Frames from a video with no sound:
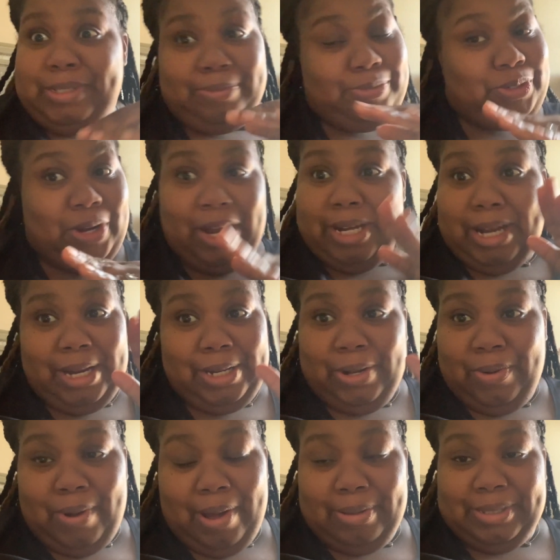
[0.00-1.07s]
I'm trying not to
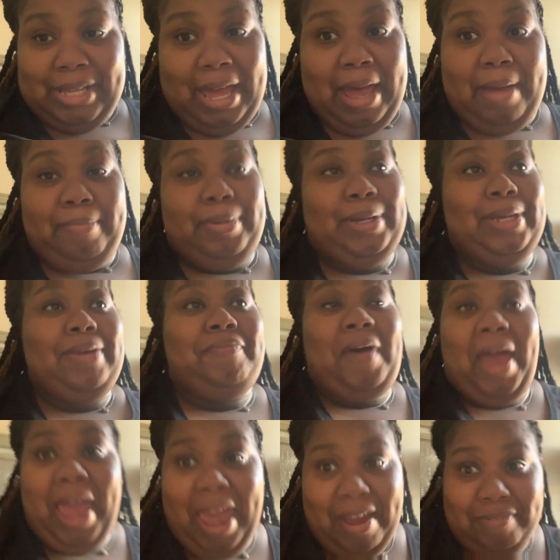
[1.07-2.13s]
go outside. But if
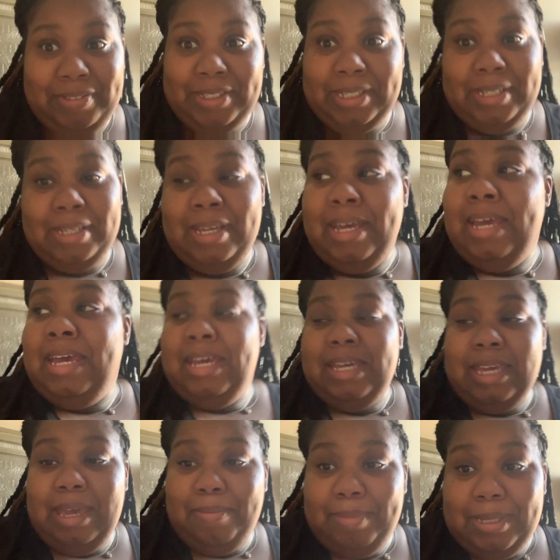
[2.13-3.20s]
I have to
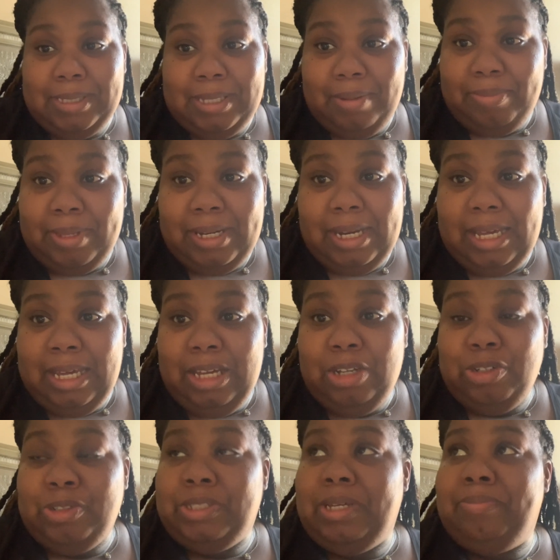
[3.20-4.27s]
get me something to eat
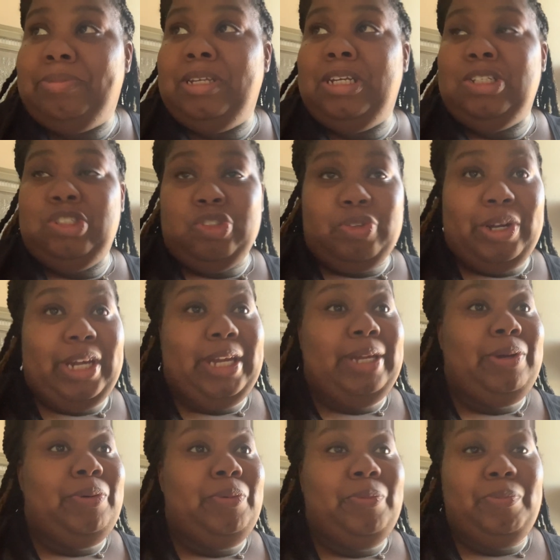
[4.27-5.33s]
or something to
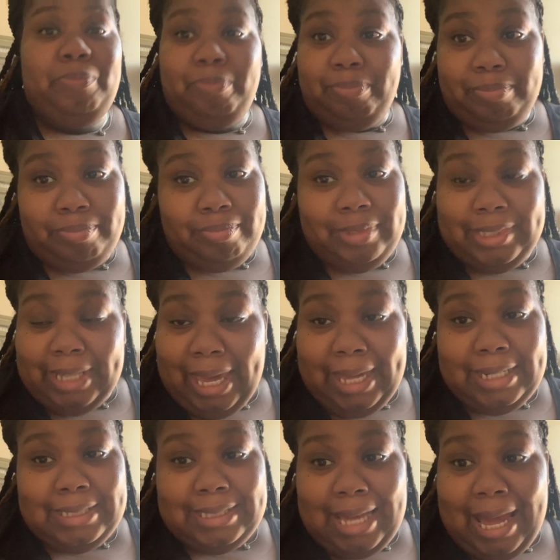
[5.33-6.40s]
drink,
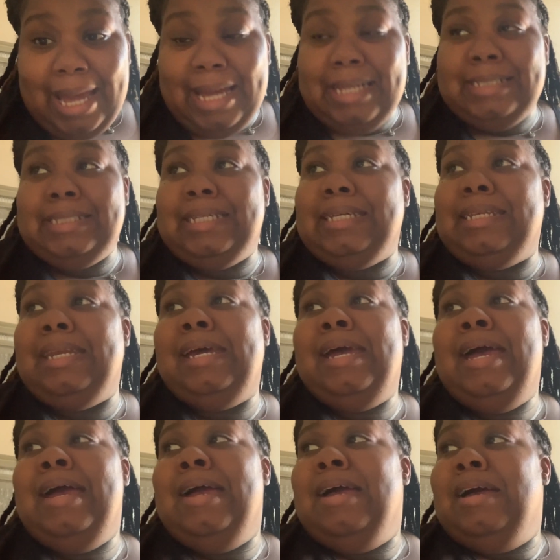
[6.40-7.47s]
sanitizing. and
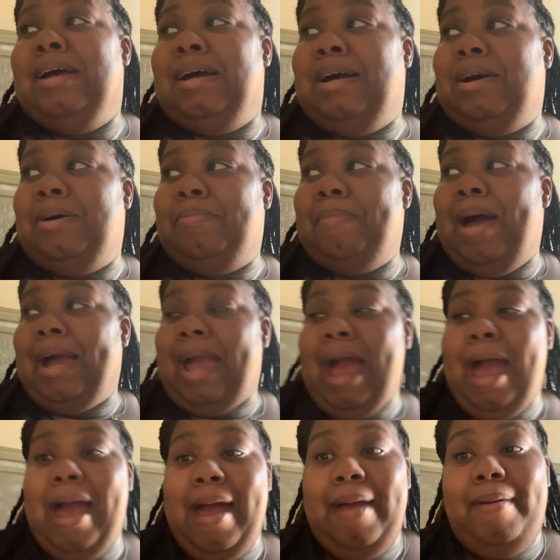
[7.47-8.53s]
um, I
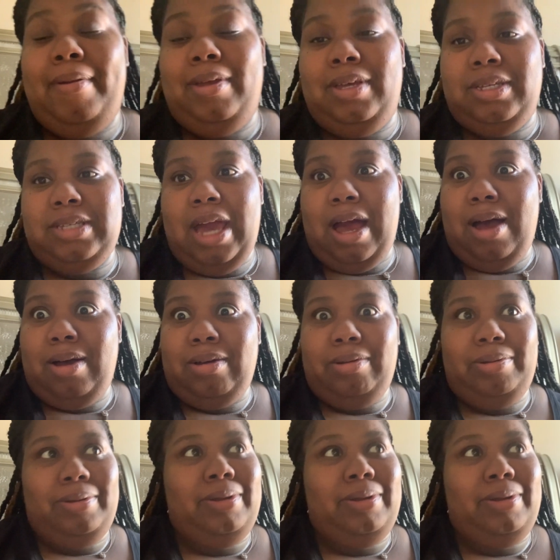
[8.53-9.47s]
got y'all